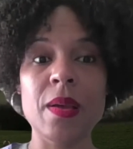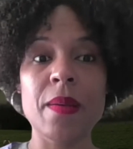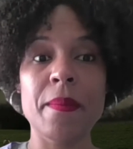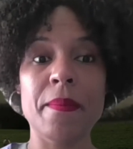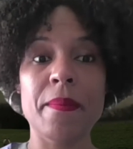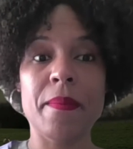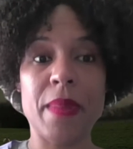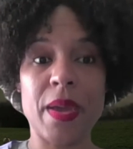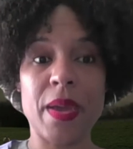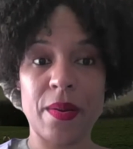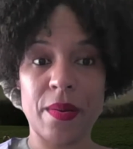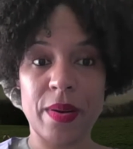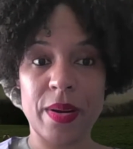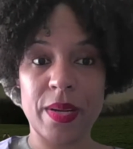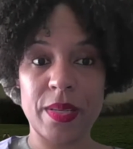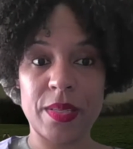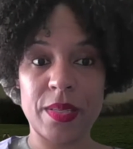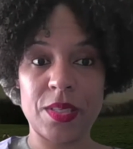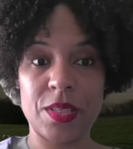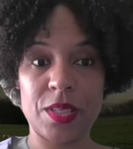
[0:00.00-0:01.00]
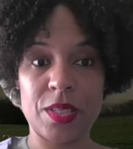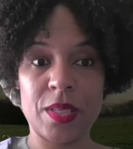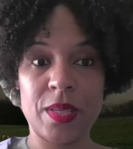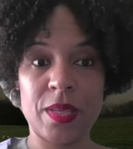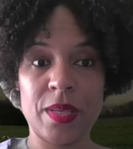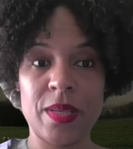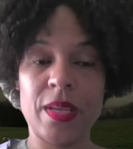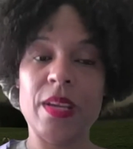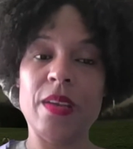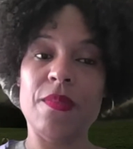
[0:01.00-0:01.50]
marriage,
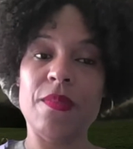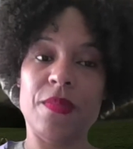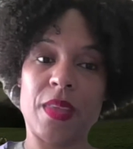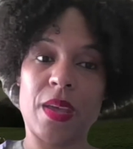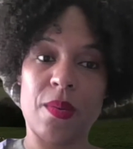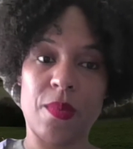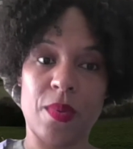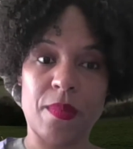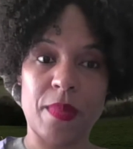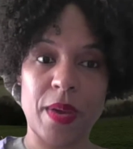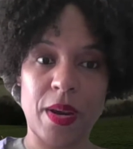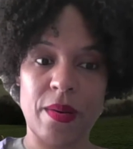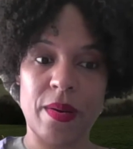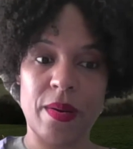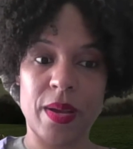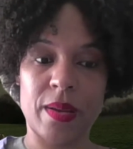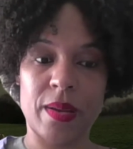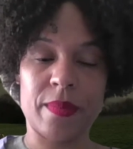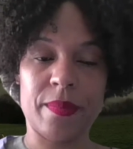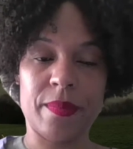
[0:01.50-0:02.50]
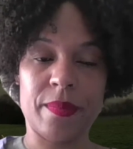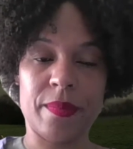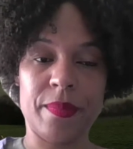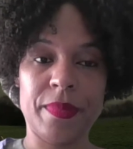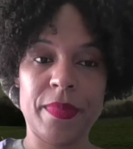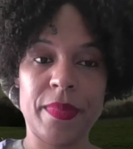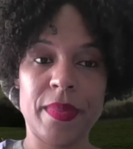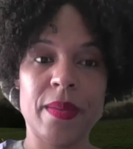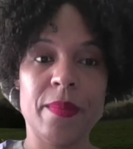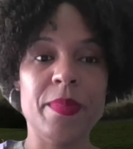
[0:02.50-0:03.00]
if they were married.
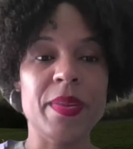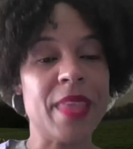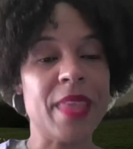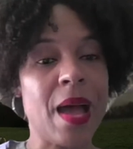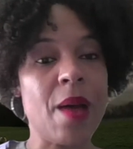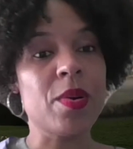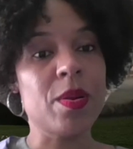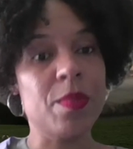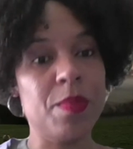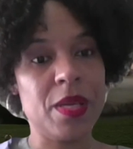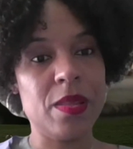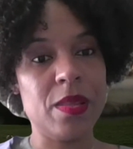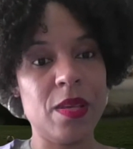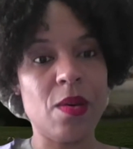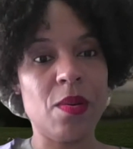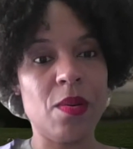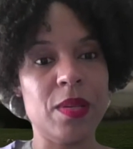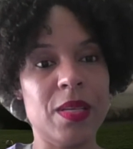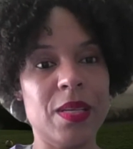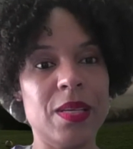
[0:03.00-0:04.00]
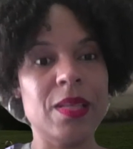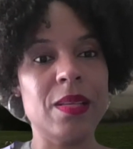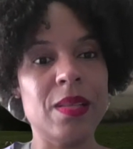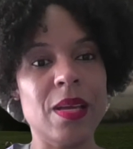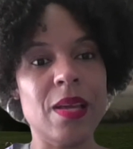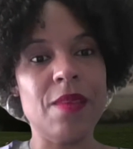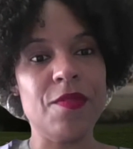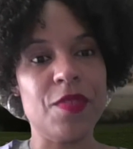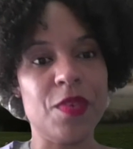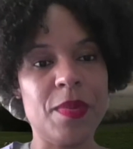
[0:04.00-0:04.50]
But that would be the only
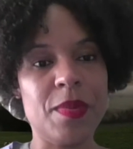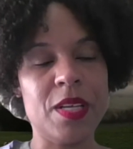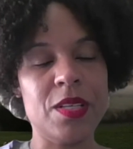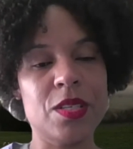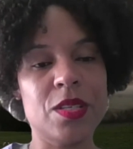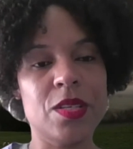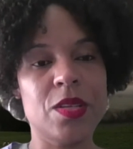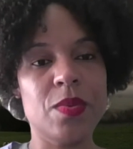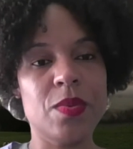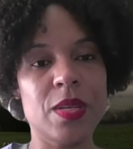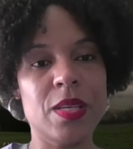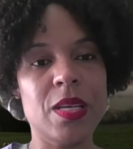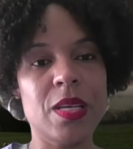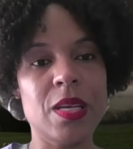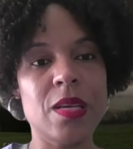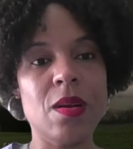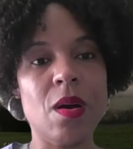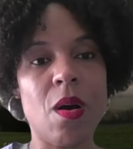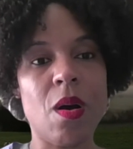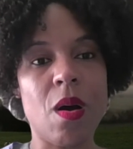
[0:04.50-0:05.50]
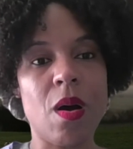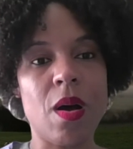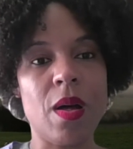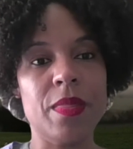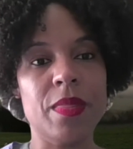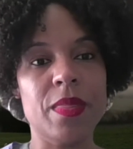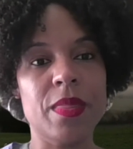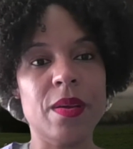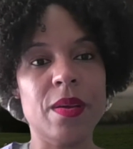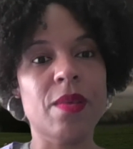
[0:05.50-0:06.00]
information you would need
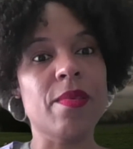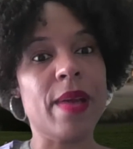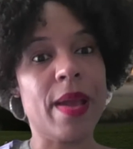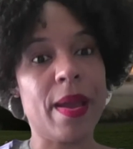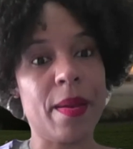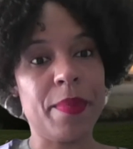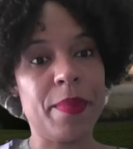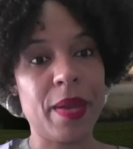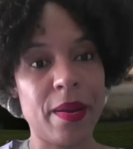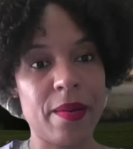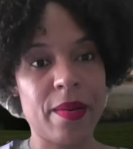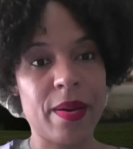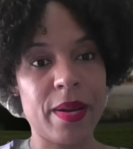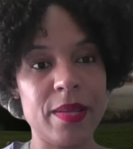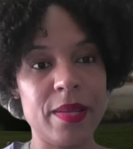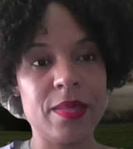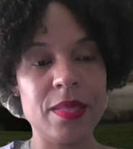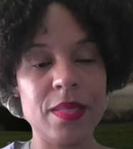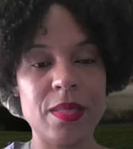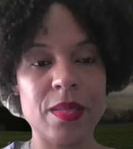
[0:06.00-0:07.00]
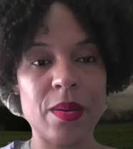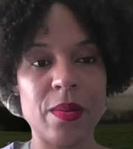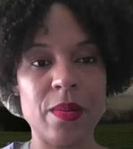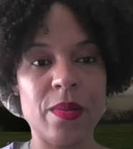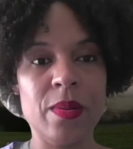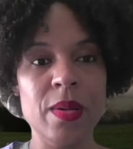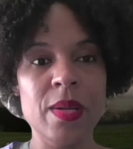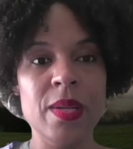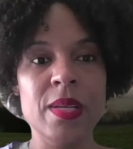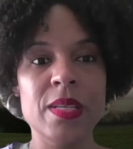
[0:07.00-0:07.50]
on the grandparent.
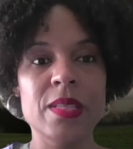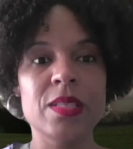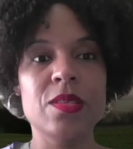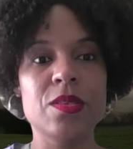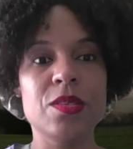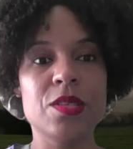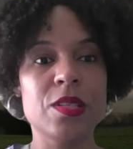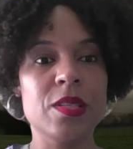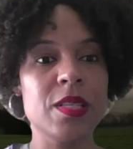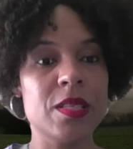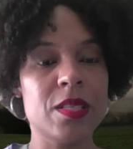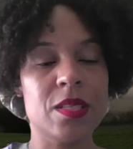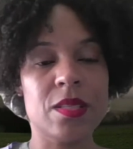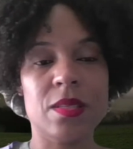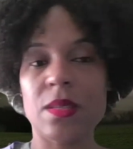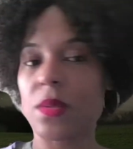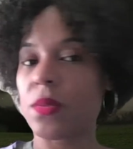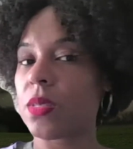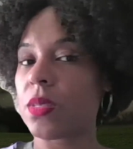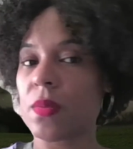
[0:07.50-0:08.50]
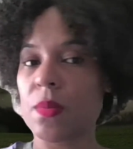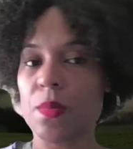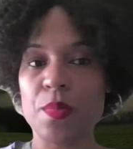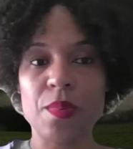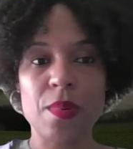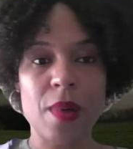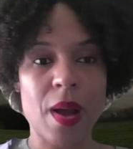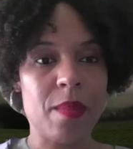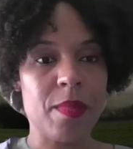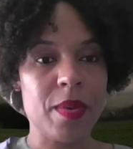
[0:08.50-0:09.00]
So usually it's just those
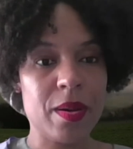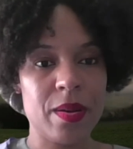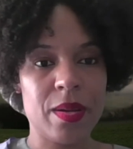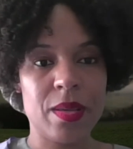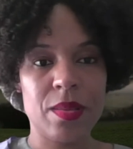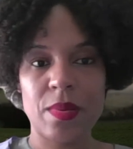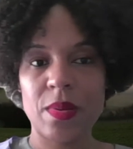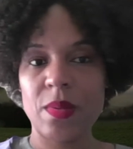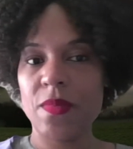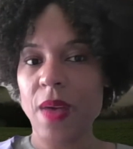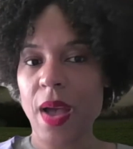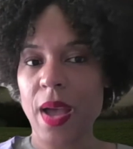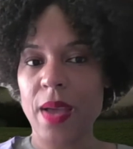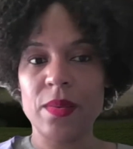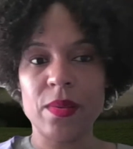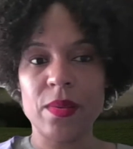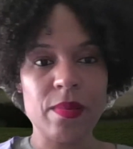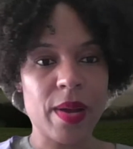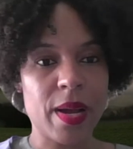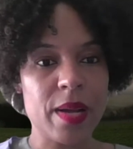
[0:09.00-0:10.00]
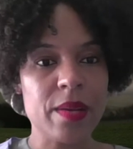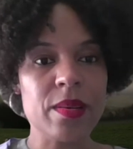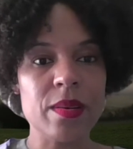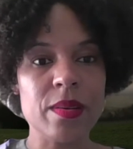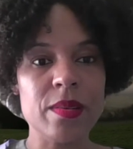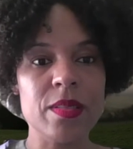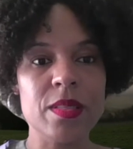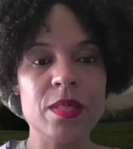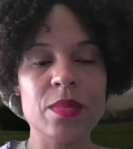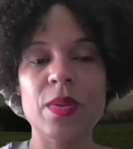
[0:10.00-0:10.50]
primary three vital
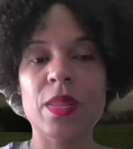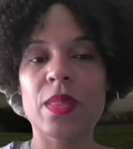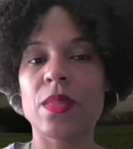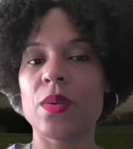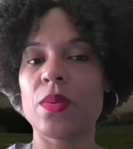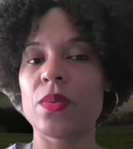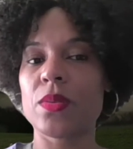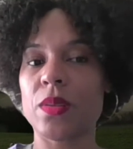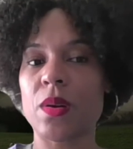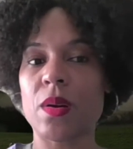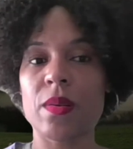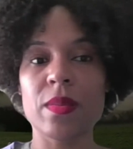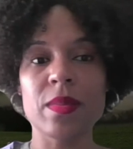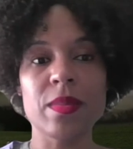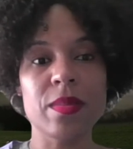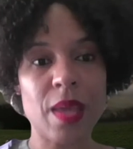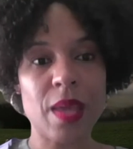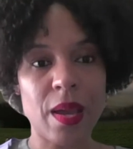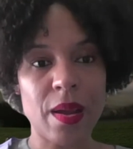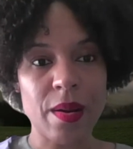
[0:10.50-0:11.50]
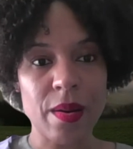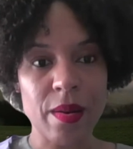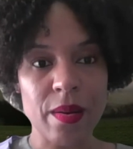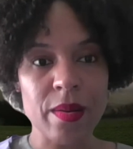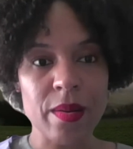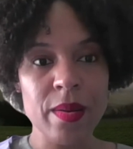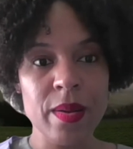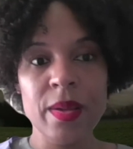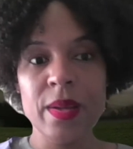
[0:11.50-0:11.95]
records. When those aren't there,